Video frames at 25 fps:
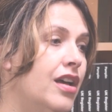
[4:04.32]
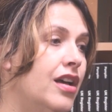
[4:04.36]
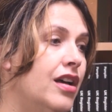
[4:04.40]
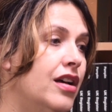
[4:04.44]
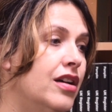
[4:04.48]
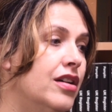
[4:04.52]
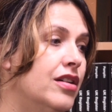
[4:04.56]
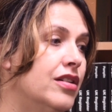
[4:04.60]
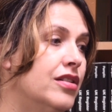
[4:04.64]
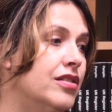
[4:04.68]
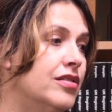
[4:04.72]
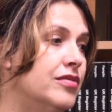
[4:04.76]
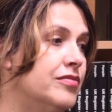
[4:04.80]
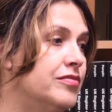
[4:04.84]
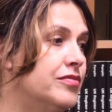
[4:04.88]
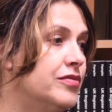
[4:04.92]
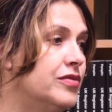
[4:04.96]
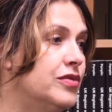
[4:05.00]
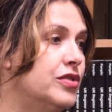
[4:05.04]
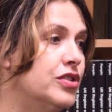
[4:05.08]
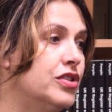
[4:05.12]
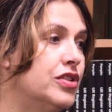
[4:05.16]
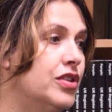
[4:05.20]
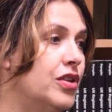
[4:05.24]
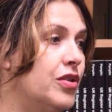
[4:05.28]

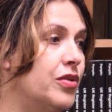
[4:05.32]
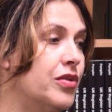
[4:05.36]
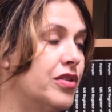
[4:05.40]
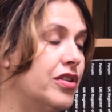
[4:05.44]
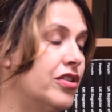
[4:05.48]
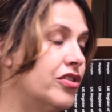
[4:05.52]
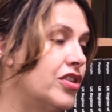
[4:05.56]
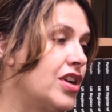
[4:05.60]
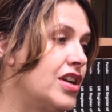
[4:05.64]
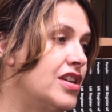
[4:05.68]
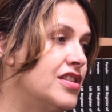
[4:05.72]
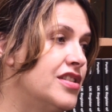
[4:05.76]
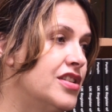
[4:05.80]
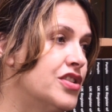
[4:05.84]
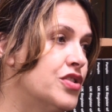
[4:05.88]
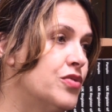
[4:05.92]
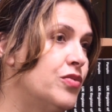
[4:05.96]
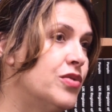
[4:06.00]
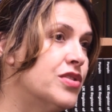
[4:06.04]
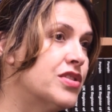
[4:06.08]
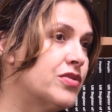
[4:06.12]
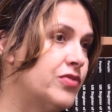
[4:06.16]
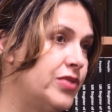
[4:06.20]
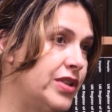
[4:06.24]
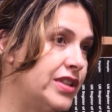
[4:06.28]
No, the
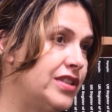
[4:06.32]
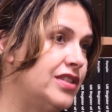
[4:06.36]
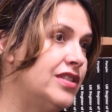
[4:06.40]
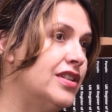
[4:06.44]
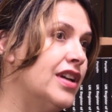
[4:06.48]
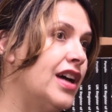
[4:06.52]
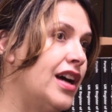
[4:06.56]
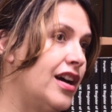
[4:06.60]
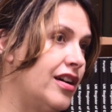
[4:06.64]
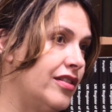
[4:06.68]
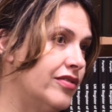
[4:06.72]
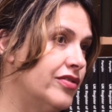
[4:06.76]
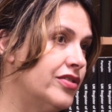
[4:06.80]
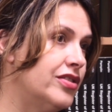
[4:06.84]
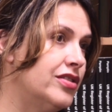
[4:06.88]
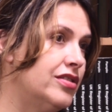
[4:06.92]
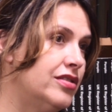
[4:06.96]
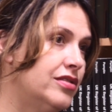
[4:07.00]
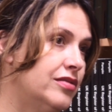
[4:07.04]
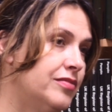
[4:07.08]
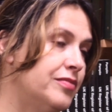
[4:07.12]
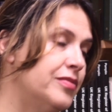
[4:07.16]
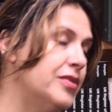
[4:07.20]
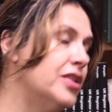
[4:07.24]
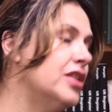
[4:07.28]
organization was created
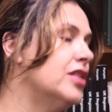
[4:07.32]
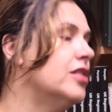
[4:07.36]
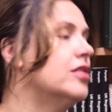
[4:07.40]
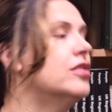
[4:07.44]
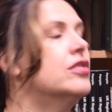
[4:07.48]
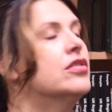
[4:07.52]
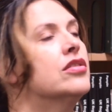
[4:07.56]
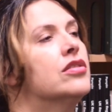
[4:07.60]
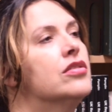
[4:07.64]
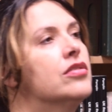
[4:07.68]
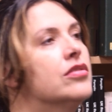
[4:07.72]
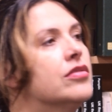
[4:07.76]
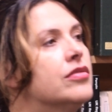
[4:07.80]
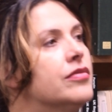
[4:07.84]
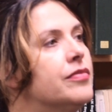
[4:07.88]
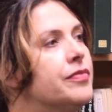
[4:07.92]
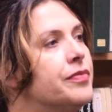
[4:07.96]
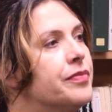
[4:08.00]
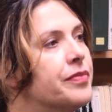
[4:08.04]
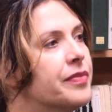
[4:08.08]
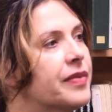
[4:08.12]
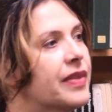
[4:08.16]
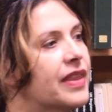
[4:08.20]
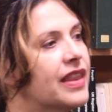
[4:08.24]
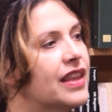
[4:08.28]
after.
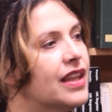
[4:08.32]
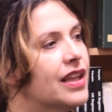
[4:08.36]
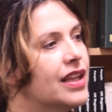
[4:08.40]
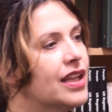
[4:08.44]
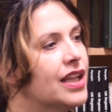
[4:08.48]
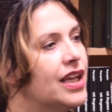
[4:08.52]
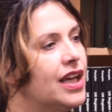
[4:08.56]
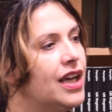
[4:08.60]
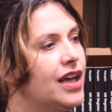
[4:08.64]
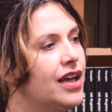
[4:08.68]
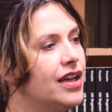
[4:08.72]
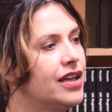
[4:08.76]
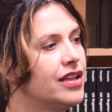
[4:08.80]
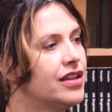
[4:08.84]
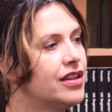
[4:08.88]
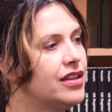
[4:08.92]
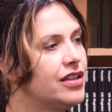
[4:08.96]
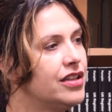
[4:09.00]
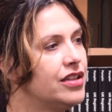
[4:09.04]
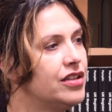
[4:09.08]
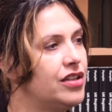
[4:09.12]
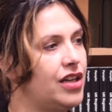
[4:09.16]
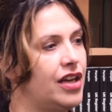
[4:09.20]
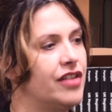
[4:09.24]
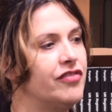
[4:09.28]
I
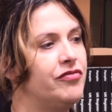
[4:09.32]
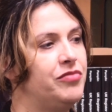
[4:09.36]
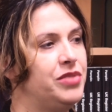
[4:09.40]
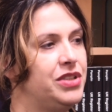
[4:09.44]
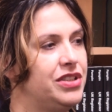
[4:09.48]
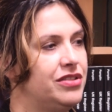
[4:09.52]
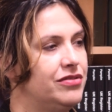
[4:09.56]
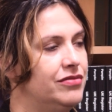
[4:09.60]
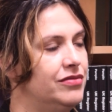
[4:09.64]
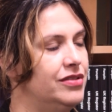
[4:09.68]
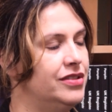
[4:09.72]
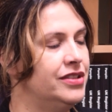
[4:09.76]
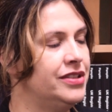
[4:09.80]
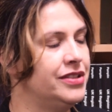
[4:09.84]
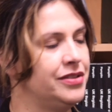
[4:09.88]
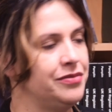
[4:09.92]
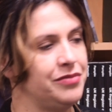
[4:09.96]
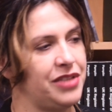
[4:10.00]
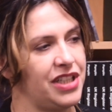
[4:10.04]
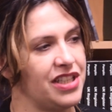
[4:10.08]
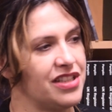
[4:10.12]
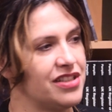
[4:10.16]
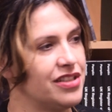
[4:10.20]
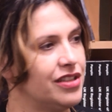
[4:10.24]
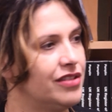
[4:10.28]
think I've been
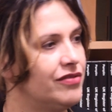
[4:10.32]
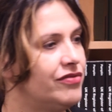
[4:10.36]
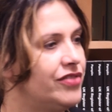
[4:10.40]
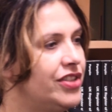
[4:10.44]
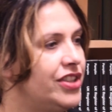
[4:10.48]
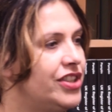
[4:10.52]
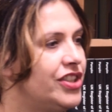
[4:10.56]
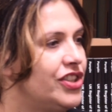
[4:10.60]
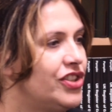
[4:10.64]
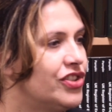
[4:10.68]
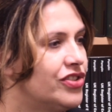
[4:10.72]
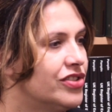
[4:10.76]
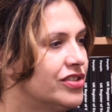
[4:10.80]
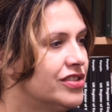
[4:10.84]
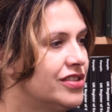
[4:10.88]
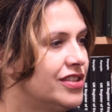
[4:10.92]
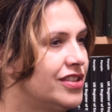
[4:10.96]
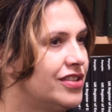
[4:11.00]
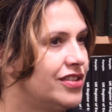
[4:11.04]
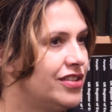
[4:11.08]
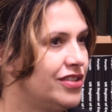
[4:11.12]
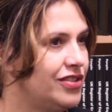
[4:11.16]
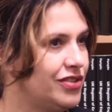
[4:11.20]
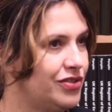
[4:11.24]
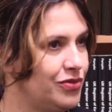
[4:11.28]
myself very
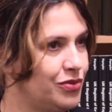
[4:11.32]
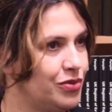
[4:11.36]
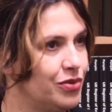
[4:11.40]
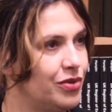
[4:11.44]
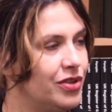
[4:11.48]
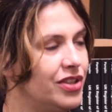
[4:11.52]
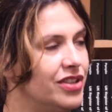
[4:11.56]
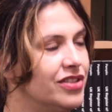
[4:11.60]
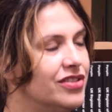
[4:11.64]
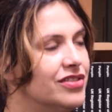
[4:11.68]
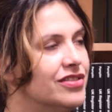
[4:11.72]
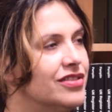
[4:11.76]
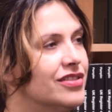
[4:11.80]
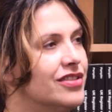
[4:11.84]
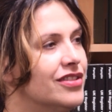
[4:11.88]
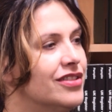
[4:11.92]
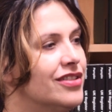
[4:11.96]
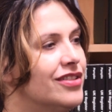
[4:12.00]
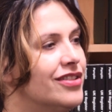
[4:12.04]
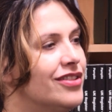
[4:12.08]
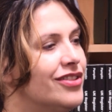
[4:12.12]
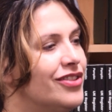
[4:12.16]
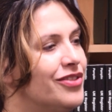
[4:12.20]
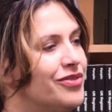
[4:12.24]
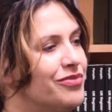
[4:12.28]
interested into this
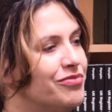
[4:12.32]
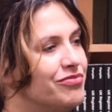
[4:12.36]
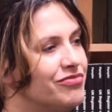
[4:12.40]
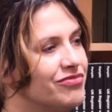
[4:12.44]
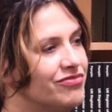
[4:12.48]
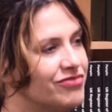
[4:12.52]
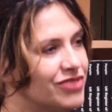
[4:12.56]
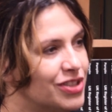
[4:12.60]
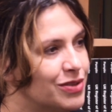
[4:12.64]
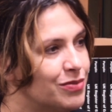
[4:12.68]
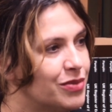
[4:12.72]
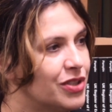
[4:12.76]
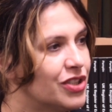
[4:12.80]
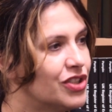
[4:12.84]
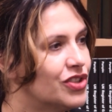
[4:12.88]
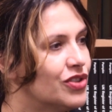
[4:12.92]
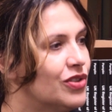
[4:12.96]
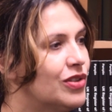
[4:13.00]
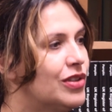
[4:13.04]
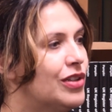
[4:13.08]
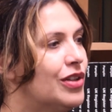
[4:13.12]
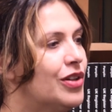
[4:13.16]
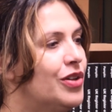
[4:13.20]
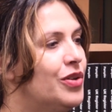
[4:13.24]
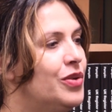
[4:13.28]

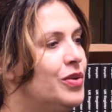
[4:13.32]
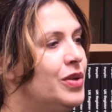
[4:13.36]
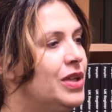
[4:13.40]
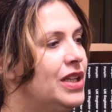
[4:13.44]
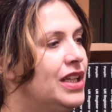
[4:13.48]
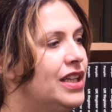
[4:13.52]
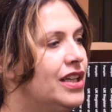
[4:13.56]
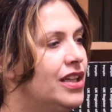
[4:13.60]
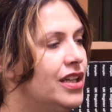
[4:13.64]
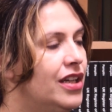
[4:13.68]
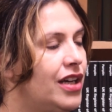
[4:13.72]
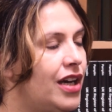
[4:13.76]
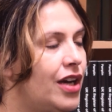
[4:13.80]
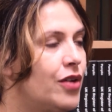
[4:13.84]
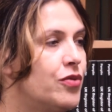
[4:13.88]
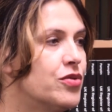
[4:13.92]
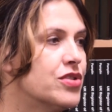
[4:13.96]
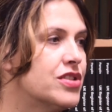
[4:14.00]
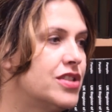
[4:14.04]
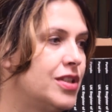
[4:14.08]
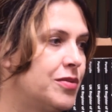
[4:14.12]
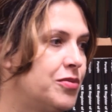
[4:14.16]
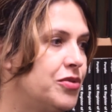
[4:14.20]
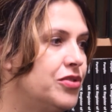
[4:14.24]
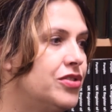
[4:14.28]
special law. I
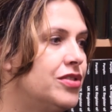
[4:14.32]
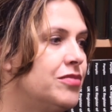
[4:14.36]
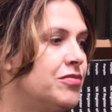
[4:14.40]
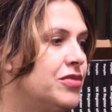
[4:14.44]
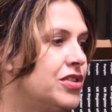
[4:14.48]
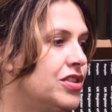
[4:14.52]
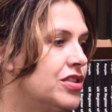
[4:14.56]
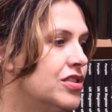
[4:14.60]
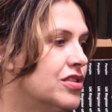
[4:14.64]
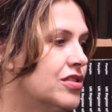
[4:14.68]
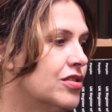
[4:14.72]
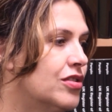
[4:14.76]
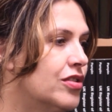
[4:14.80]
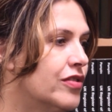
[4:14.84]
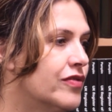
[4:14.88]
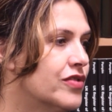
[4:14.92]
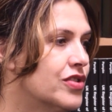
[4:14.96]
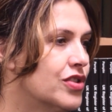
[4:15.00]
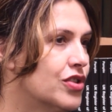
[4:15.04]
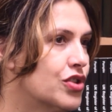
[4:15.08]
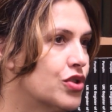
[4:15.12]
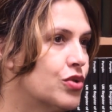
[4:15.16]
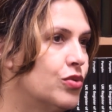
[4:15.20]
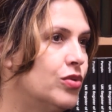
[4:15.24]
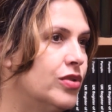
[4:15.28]
was Deputy Minister of
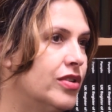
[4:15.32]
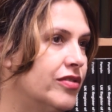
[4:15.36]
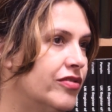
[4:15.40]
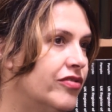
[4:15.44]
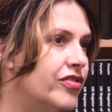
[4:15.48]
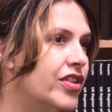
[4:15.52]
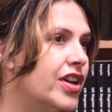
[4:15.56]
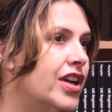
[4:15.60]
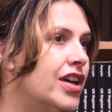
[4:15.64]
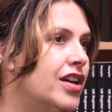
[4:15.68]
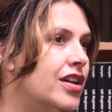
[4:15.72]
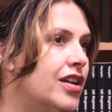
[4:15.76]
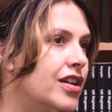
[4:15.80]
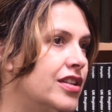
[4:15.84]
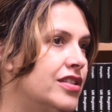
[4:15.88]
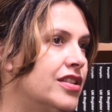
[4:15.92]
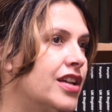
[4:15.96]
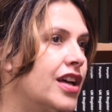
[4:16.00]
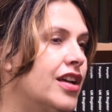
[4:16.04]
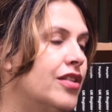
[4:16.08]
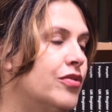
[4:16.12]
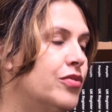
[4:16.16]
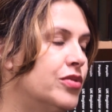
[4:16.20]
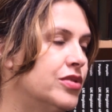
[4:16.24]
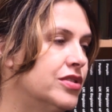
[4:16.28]
Social Welfare, and
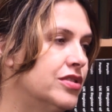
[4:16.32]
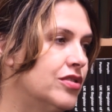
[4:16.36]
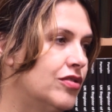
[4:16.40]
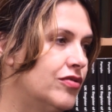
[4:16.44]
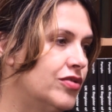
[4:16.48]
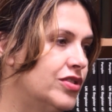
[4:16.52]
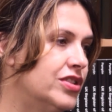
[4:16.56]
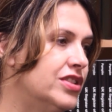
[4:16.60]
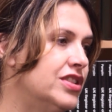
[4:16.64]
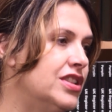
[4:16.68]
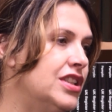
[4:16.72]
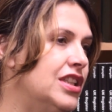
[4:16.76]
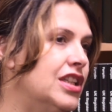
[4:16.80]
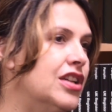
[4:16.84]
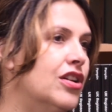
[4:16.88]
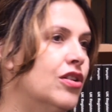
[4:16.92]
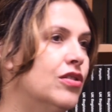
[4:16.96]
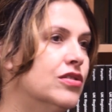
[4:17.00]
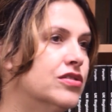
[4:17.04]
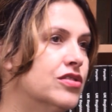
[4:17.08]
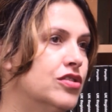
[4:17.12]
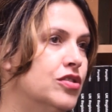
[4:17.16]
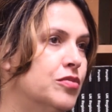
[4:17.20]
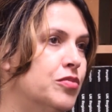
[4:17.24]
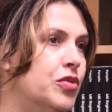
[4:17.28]
I was overseeing
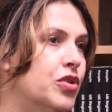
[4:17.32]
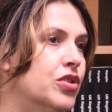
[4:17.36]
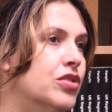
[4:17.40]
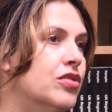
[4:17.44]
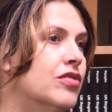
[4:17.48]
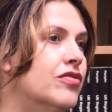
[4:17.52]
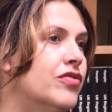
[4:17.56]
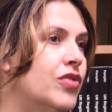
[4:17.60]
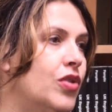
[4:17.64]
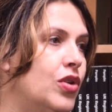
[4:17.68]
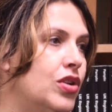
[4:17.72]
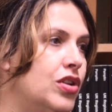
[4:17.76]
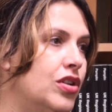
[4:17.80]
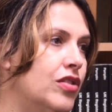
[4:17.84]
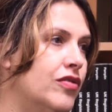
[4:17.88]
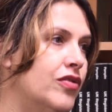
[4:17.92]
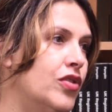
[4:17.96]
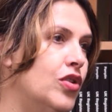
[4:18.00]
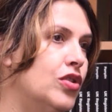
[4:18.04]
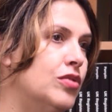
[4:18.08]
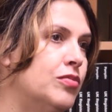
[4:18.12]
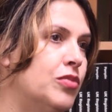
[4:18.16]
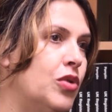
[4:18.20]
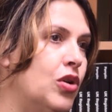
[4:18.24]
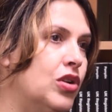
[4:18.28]
also the portfolio of
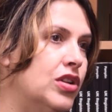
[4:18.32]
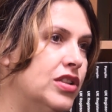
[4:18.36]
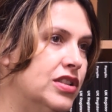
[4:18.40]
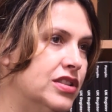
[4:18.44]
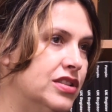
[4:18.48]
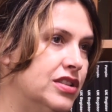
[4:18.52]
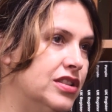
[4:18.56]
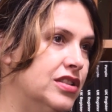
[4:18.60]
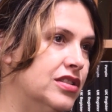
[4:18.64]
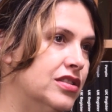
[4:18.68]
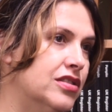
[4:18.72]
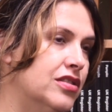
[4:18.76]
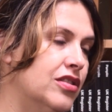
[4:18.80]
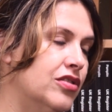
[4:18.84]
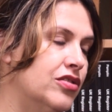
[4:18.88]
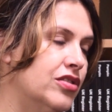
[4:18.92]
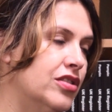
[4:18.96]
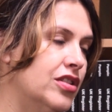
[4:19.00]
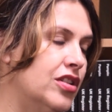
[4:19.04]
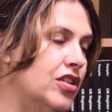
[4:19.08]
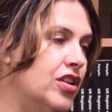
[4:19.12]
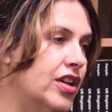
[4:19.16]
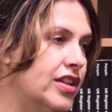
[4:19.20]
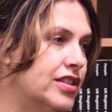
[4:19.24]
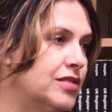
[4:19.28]
all policies on
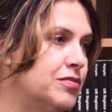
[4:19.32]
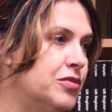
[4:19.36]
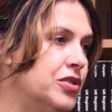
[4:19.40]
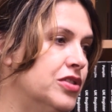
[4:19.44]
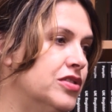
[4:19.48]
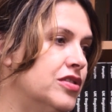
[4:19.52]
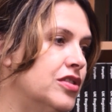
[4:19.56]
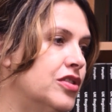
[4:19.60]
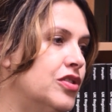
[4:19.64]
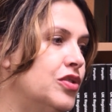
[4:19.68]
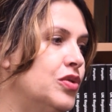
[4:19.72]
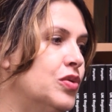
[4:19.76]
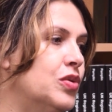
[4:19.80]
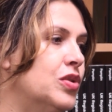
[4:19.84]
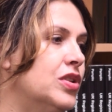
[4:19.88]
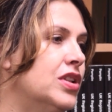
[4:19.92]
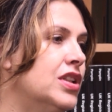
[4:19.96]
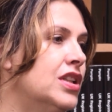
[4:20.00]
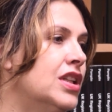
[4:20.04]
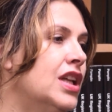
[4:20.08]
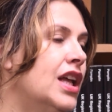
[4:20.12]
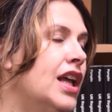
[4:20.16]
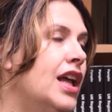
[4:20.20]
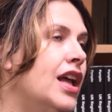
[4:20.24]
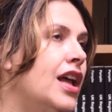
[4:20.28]
the
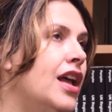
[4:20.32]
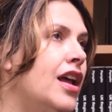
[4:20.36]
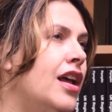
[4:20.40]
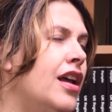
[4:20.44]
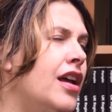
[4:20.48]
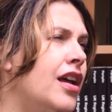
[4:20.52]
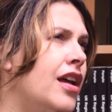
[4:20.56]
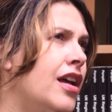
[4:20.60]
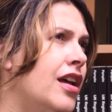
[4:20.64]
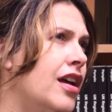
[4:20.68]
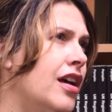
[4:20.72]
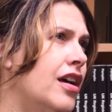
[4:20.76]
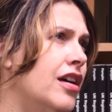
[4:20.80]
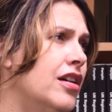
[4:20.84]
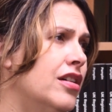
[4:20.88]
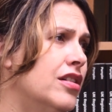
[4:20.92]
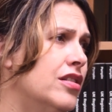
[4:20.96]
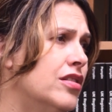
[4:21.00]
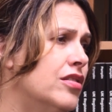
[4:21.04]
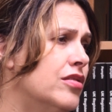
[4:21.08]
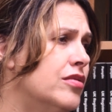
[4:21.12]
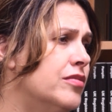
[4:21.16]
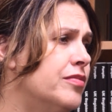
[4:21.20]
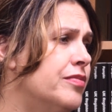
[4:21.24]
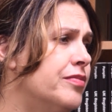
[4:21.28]
ex-persecuted.
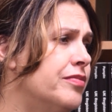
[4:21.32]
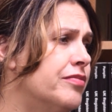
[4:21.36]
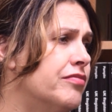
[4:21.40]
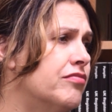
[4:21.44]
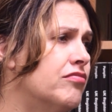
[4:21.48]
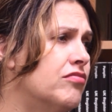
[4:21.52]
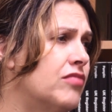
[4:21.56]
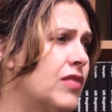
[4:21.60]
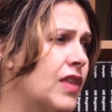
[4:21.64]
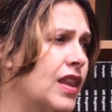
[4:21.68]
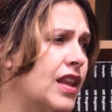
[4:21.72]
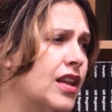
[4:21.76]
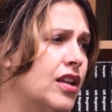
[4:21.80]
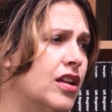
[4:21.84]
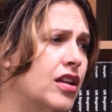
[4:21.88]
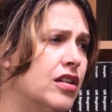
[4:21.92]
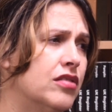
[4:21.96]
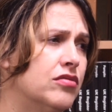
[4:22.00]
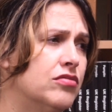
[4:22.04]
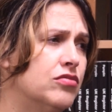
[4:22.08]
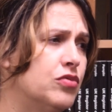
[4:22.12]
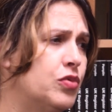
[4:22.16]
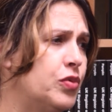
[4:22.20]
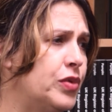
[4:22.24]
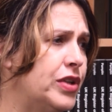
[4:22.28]

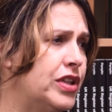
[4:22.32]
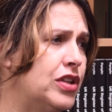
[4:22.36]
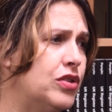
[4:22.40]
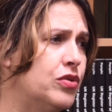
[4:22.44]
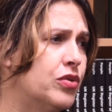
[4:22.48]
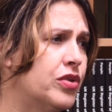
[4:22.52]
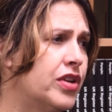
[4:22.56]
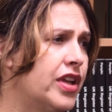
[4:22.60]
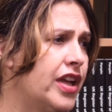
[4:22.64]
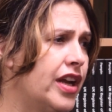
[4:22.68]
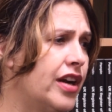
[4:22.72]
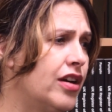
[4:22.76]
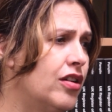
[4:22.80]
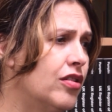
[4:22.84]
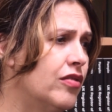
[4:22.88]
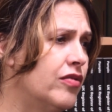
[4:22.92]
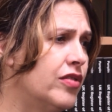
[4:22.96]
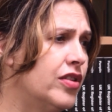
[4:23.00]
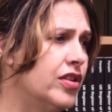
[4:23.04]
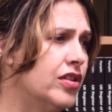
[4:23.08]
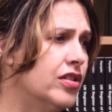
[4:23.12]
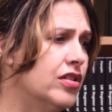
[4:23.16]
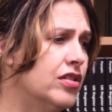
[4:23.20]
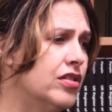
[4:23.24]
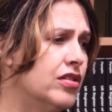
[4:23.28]
We took care
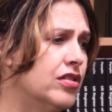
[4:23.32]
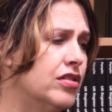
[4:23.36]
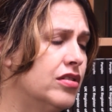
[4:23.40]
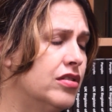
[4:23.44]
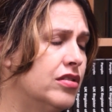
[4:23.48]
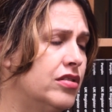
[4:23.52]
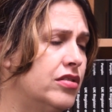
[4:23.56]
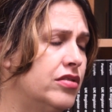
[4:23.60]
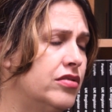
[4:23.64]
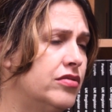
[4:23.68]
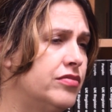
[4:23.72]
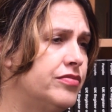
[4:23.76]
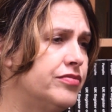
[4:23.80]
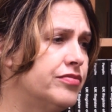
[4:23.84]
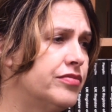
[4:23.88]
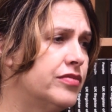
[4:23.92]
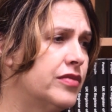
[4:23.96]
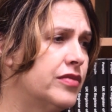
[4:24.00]
of the